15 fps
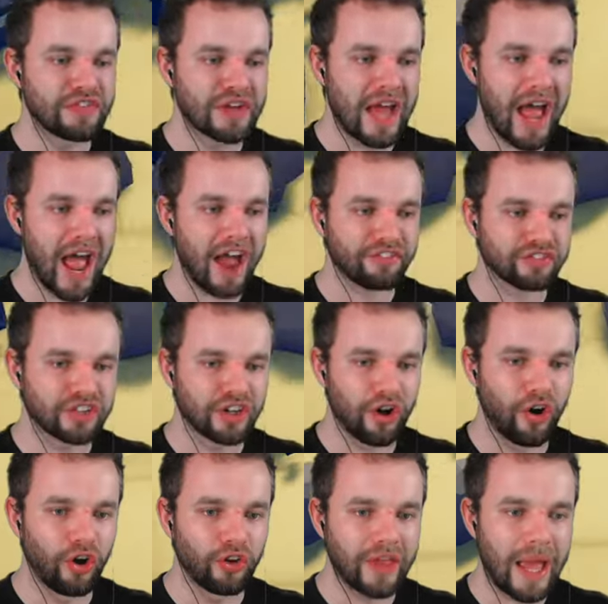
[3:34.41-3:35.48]
after
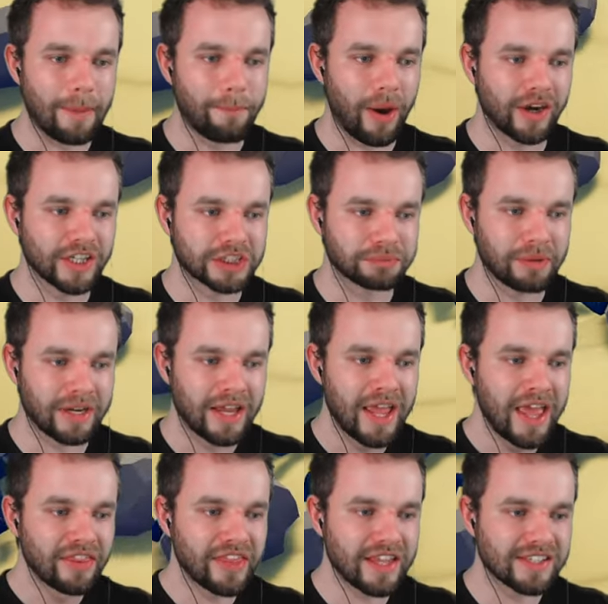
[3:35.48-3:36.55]
all that punishment,
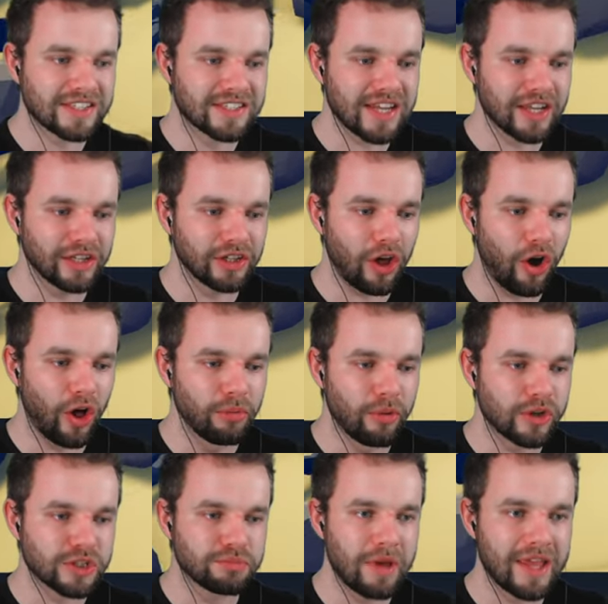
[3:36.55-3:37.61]
they still
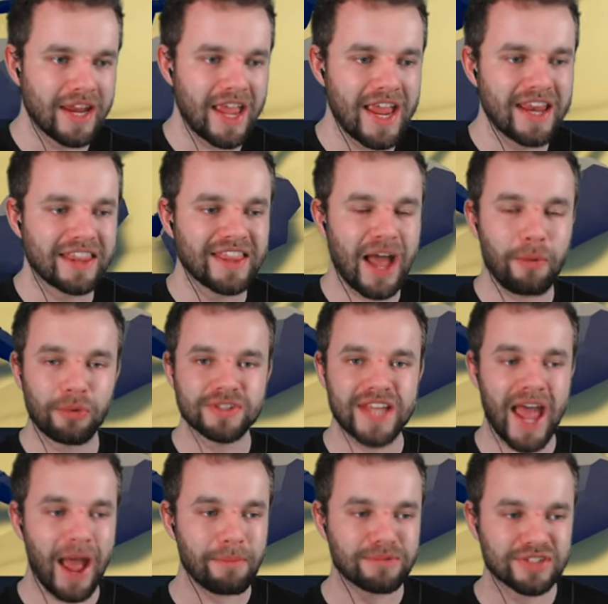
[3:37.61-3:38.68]
almost made it in. That was
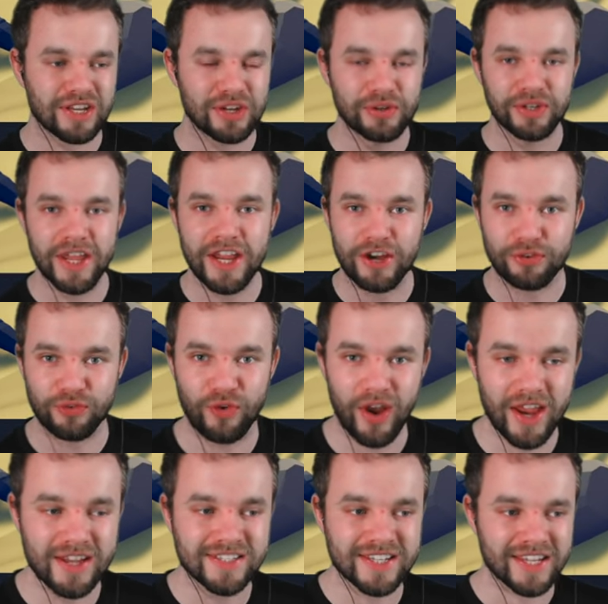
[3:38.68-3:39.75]
absolutely
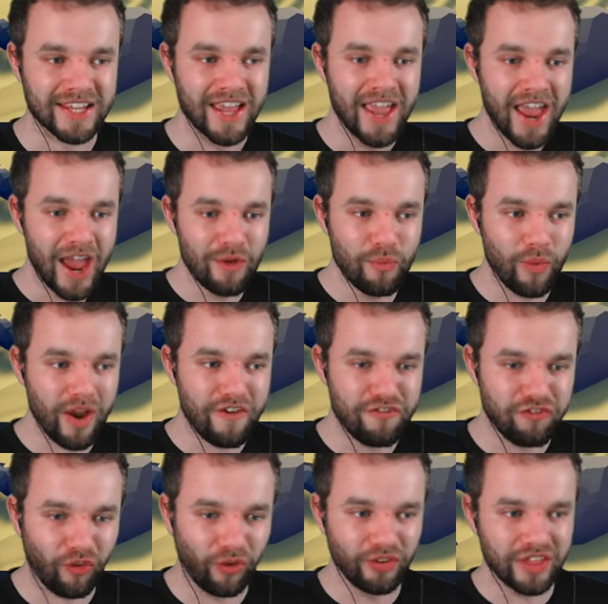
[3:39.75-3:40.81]
crazy. In wave
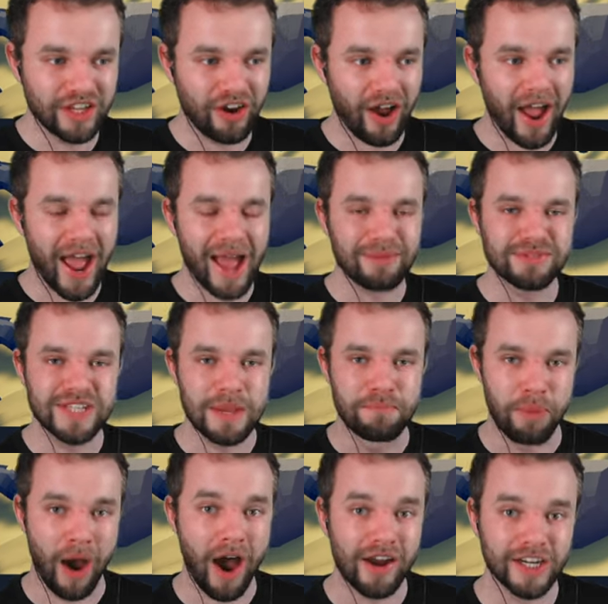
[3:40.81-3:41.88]
four, they got absolutely
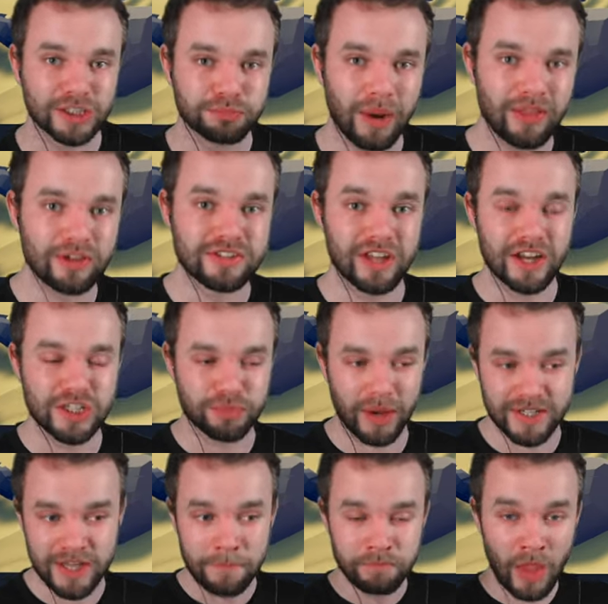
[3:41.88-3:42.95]
punished by those lunge
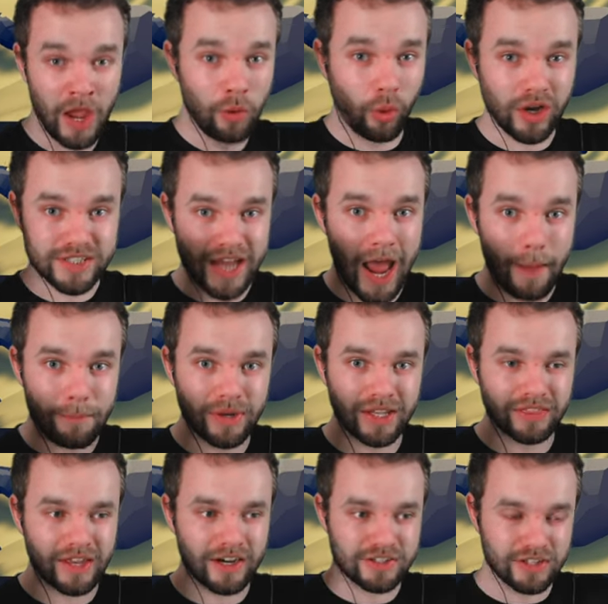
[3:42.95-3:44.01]
mines. What's
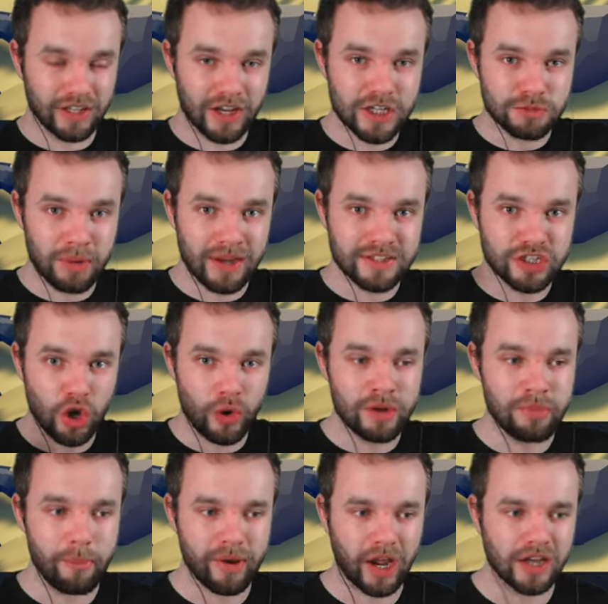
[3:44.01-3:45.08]
happening there is the lunge mines go
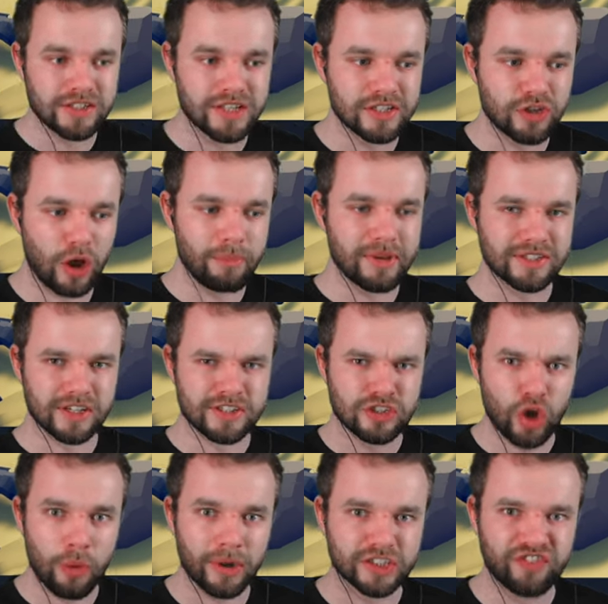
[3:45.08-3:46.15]
in, but because the zombies are
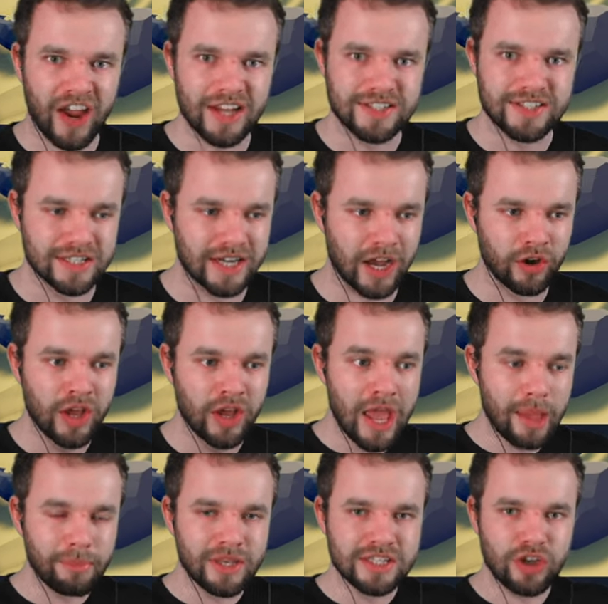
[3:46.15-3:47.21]
so much faster now,
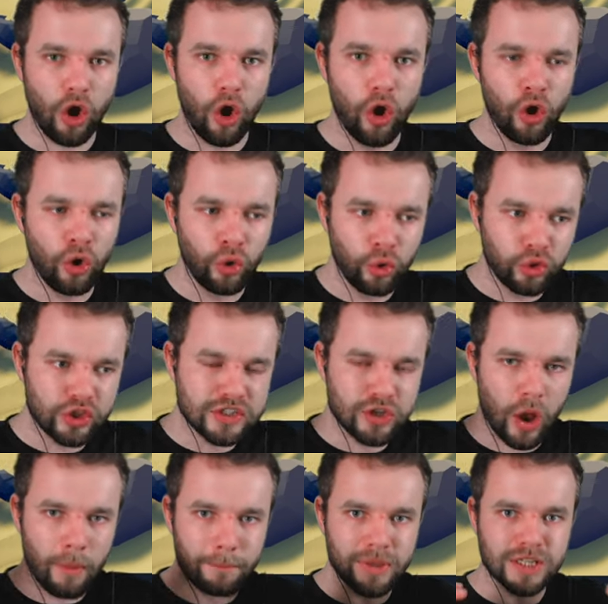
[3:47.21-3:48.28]
it means all the
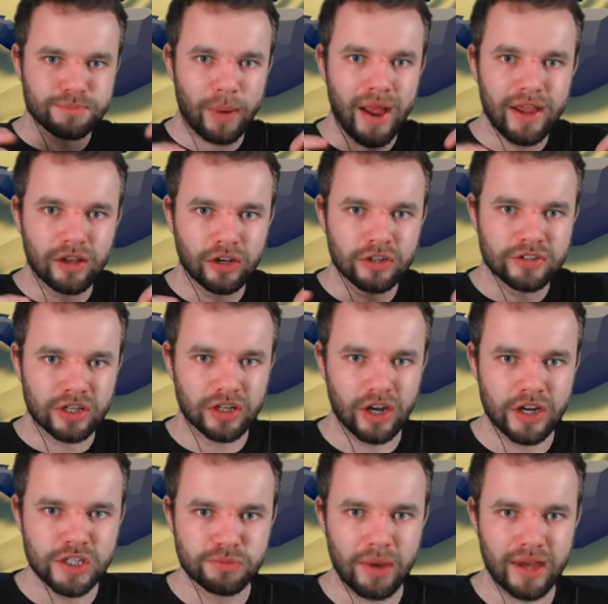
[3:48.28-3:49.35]
zombies pile onto the
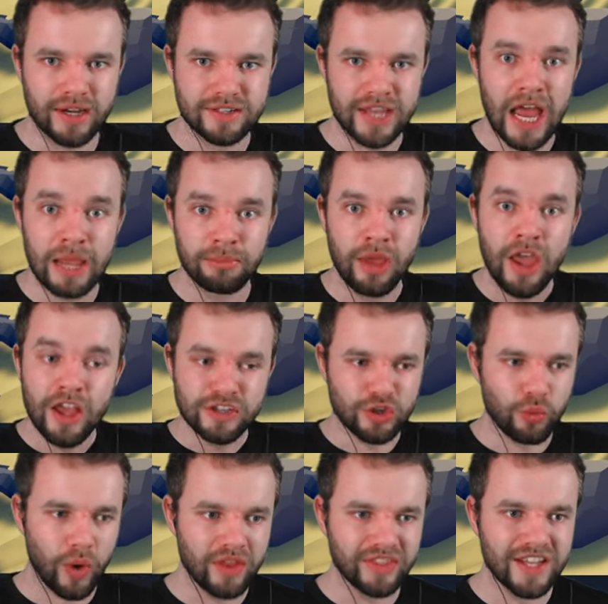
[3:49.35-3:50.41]
lunge mine in time.
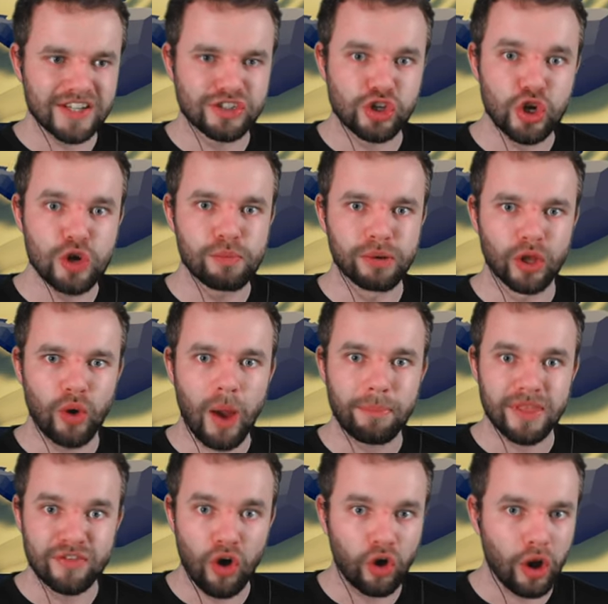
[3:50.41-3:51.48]
So when they do blow
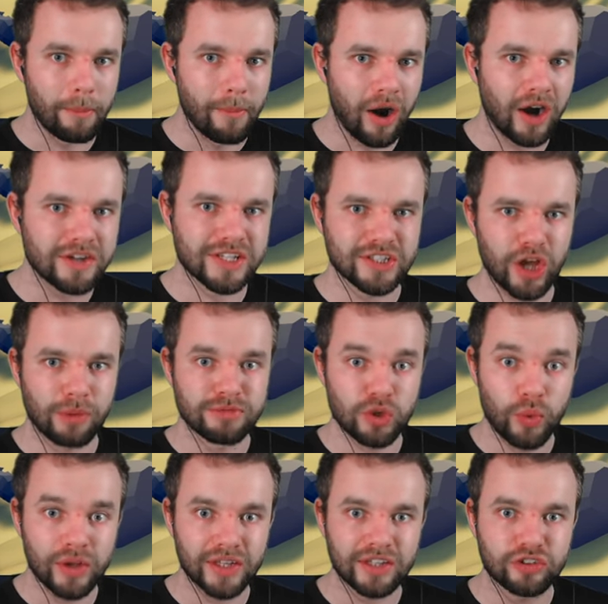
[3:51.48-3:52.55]
up, they've all got martydom.
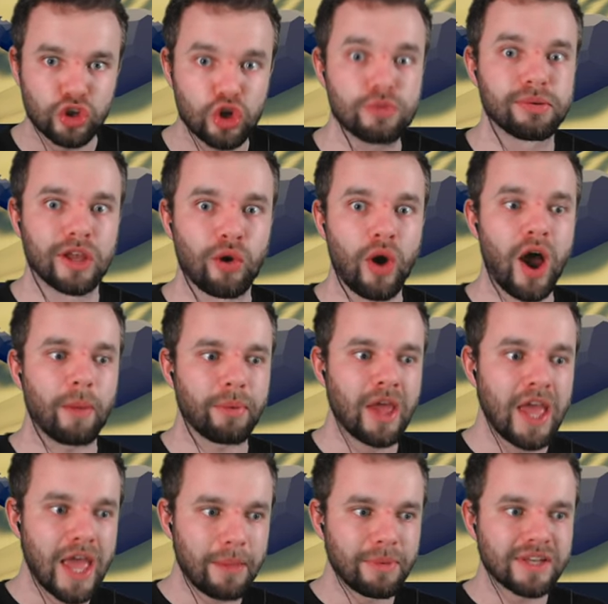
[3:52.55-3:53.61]
So when they do blow up,
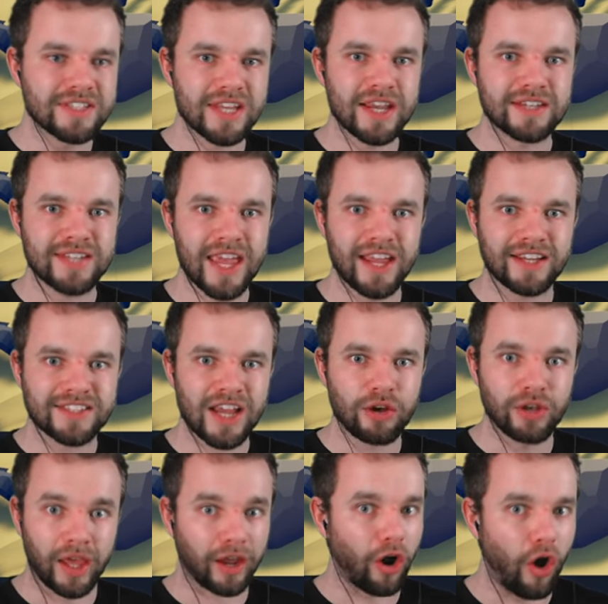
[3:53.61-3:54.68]
it means that it takes
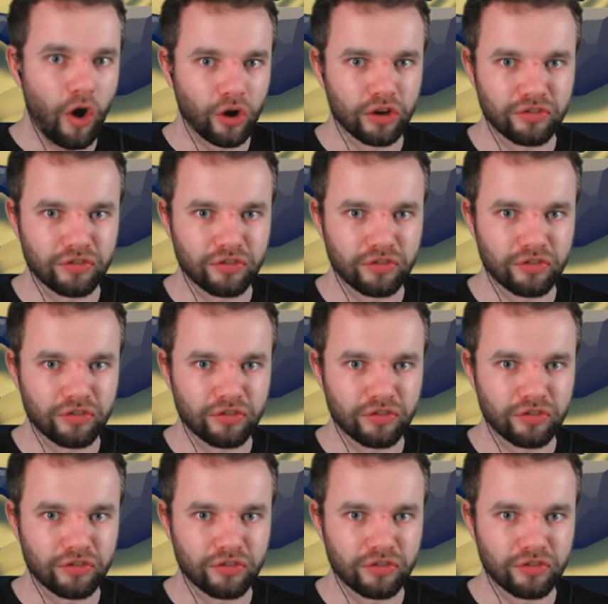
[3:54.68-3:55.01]
out like all of